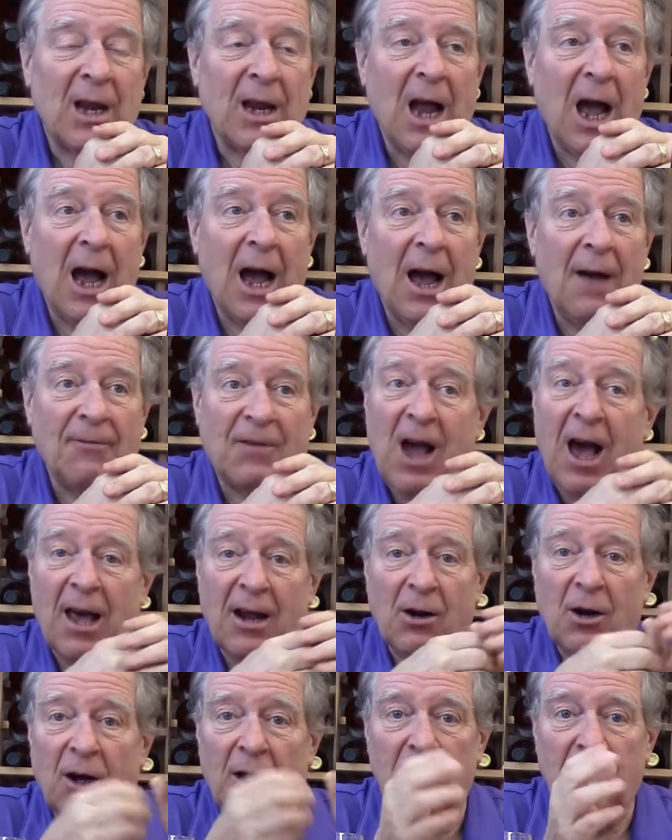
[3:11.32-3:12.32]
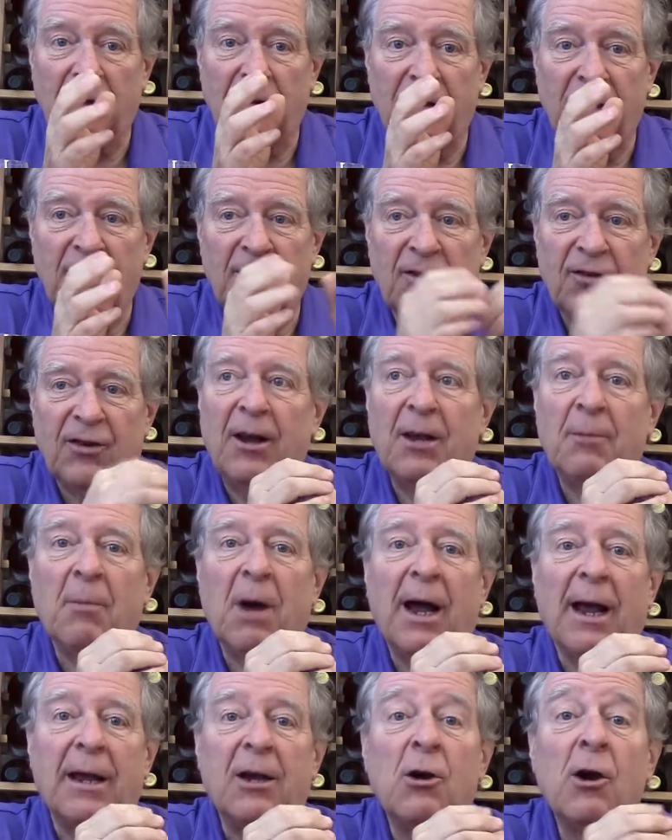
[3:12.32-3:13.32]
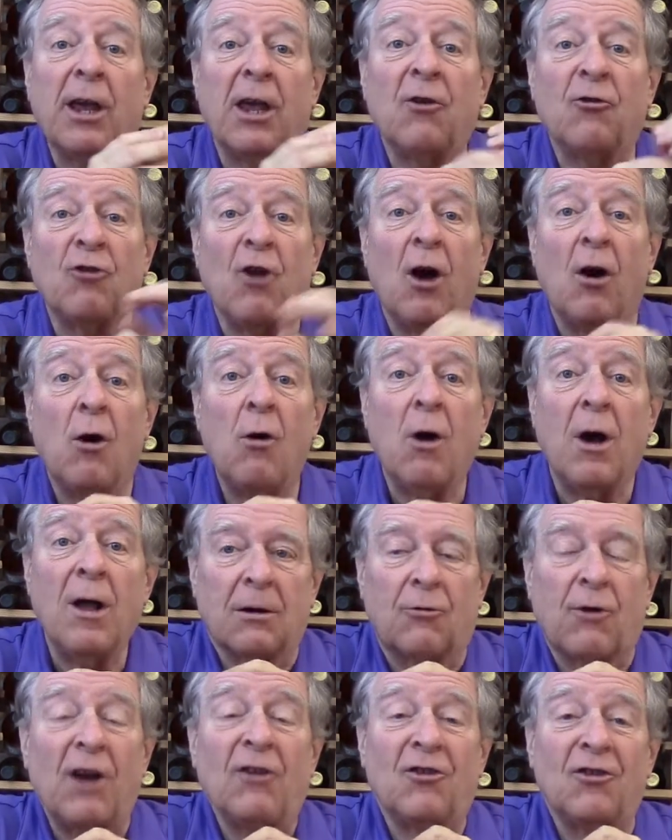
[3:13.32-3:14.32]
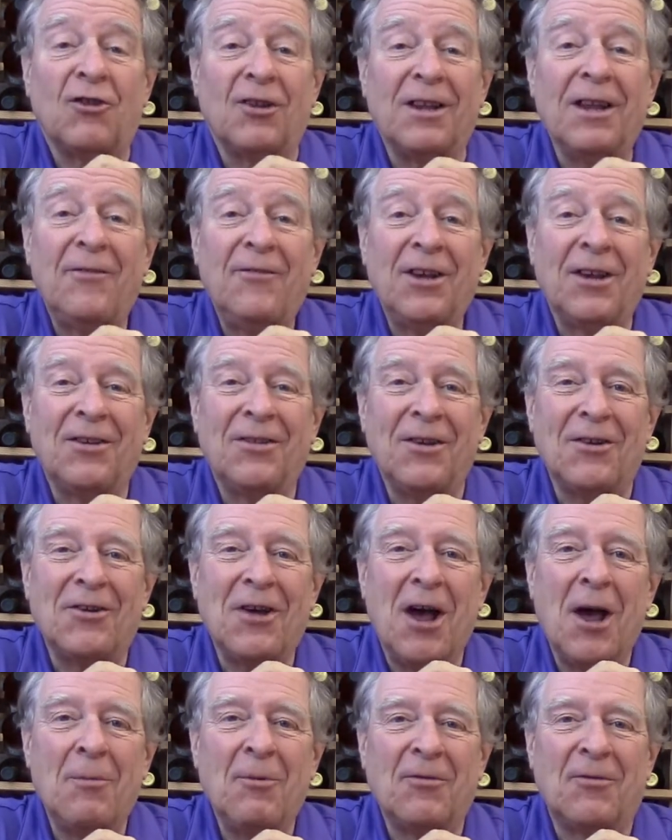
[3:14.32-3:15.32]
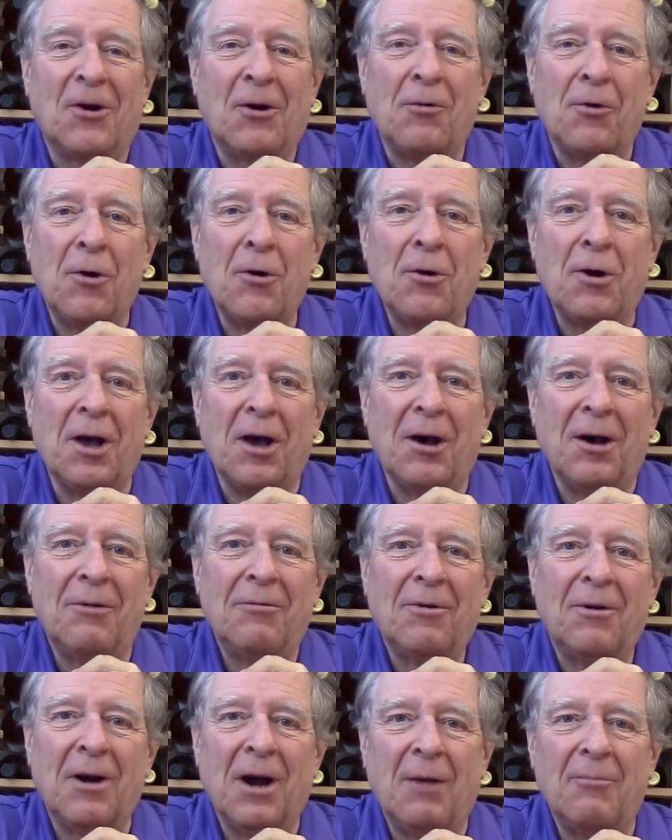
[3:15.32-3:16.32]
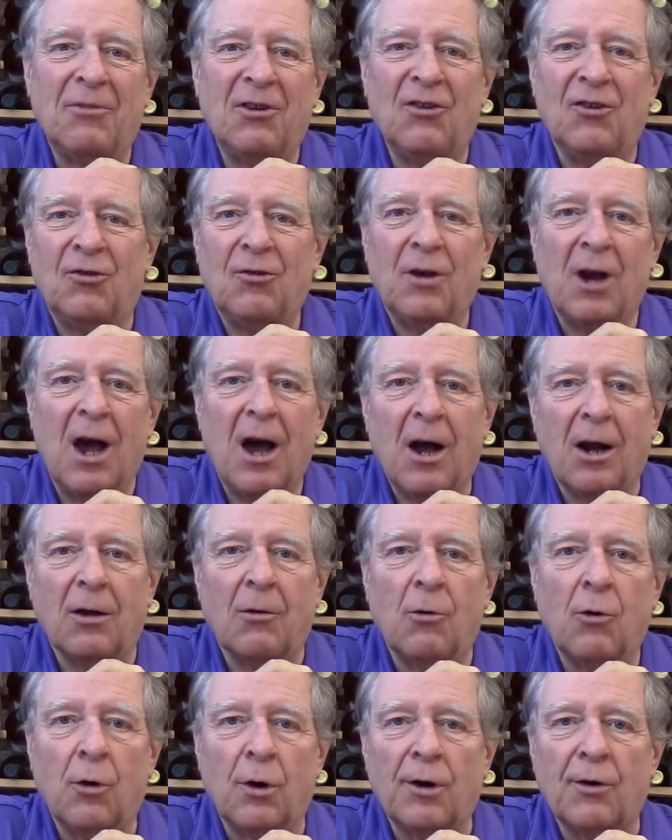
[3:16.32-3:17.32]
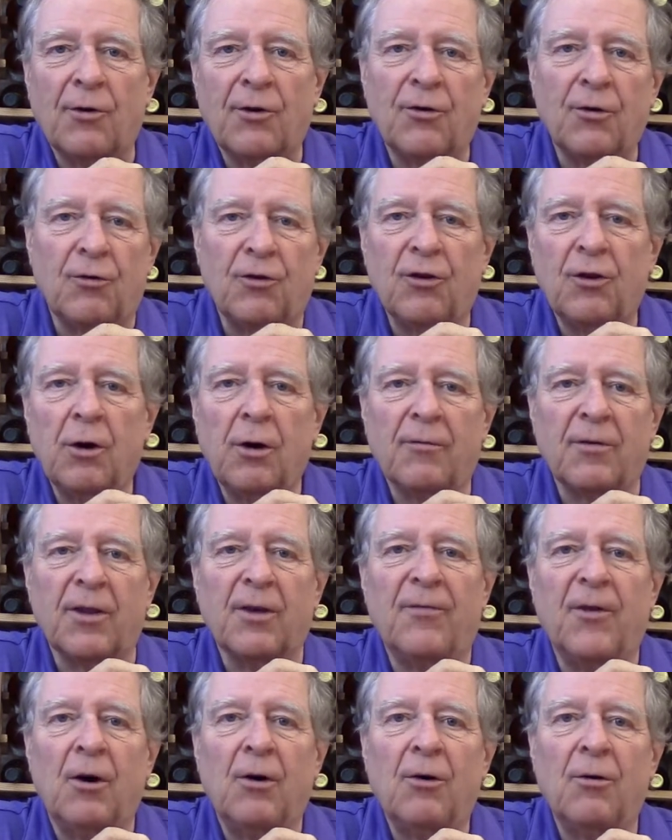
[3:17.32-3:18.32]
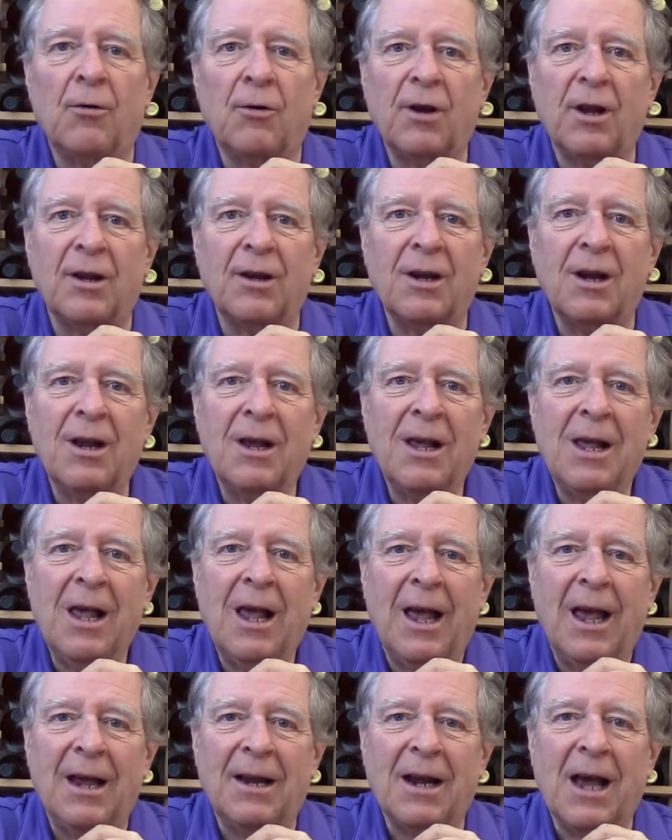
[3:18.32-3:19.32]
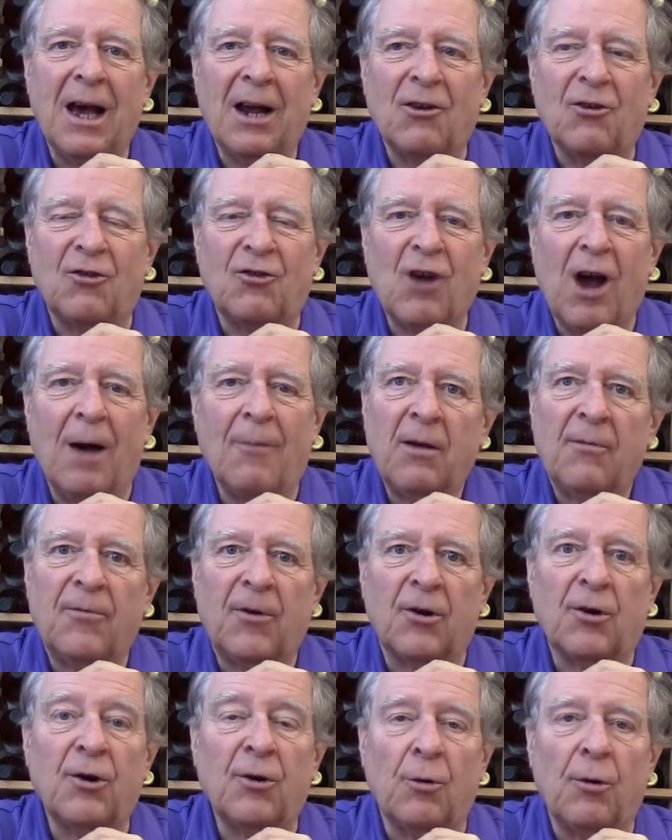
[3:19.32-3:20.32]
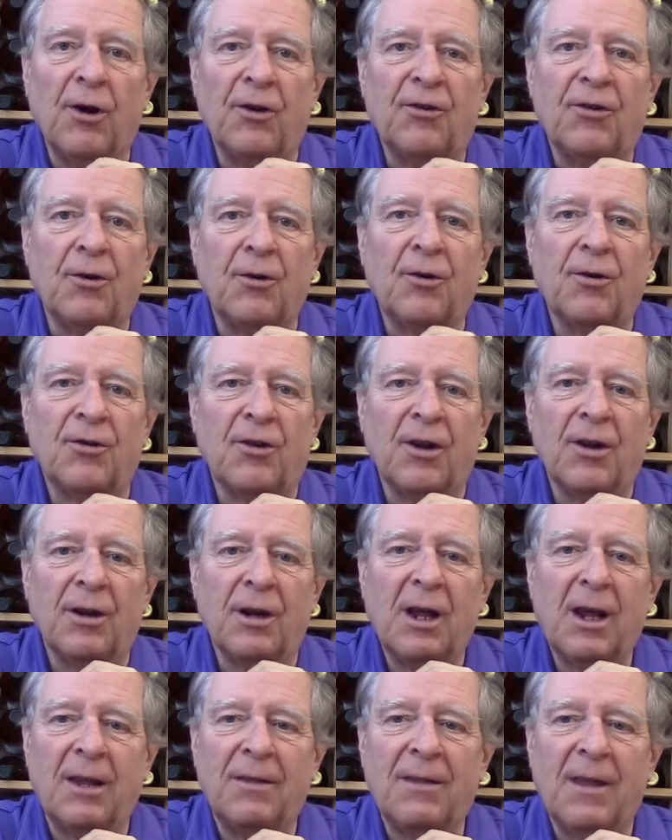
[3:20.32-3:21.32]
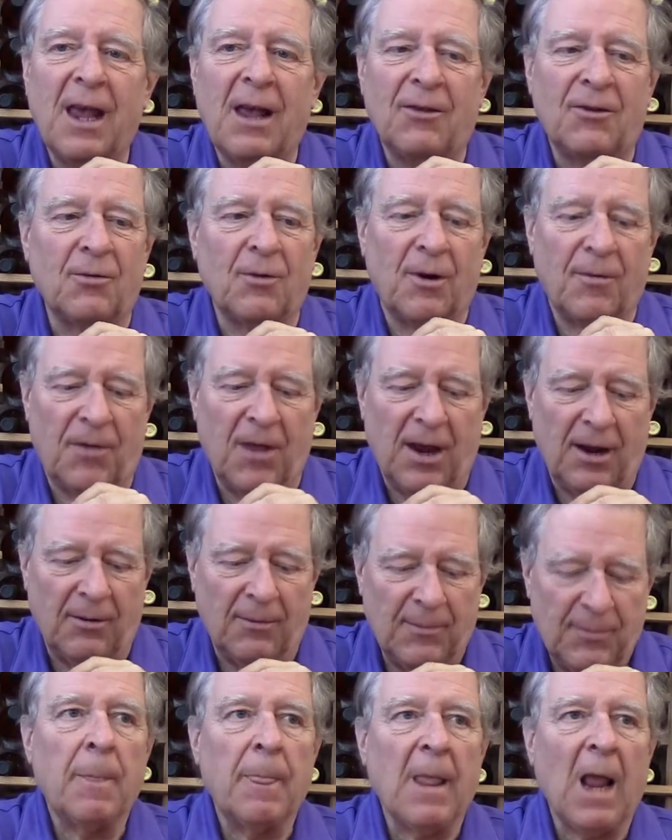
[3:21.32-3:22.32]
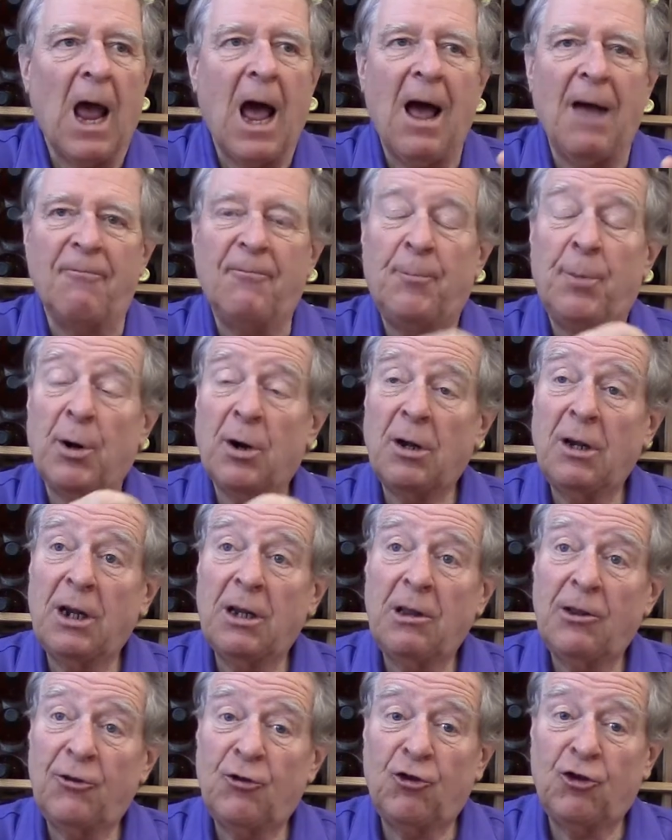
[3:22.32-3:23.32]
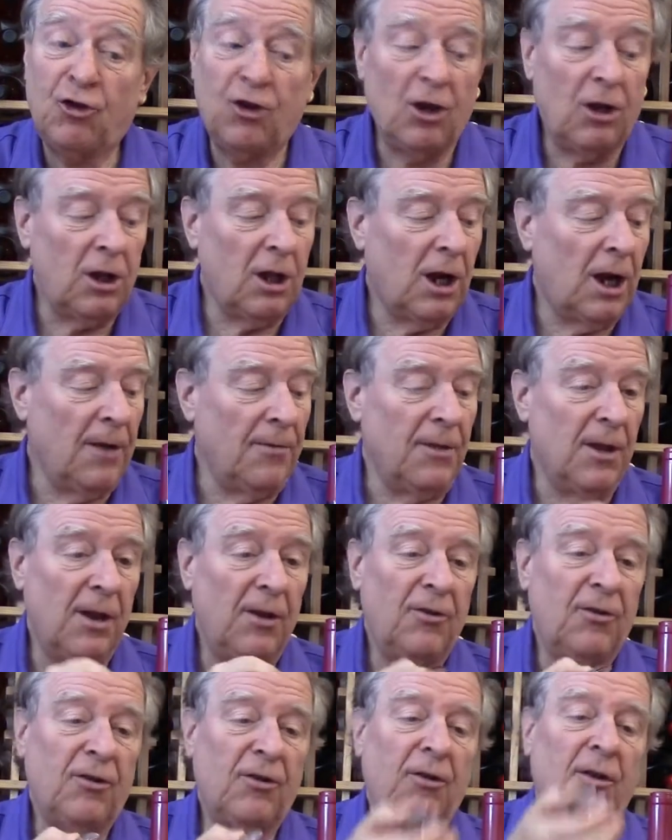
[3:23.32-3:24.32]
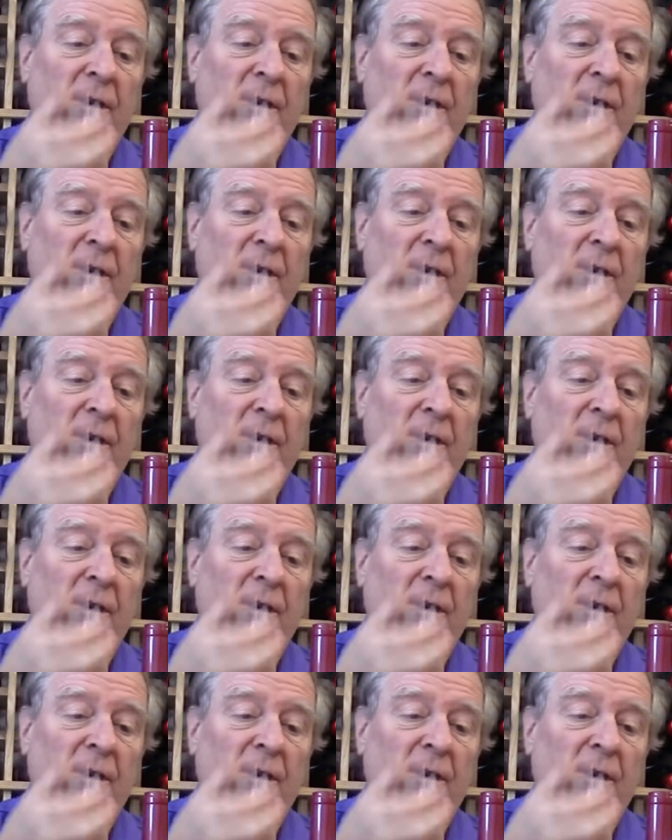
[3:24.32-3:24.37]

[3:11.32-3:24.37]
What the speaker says: I've got all of these in my cooking show, Gracious Living in the Time of Corona, where I'm teaching you how to order sushi over the phone and how to shop for good oysters and that sort of thing. I've put a little chill on this